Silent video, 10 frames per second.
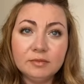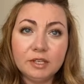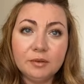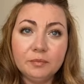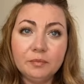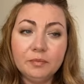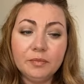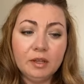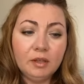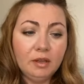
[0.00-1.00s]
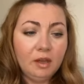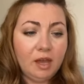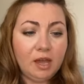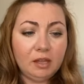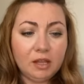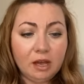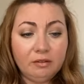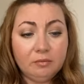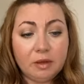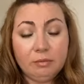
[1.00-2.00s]
See? And I
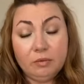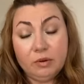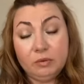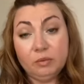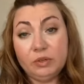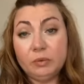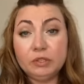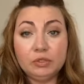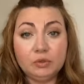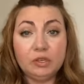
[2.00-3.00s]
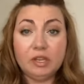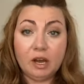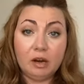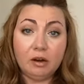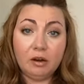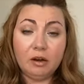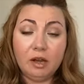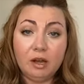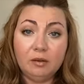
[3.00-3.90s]
remember when we were doing our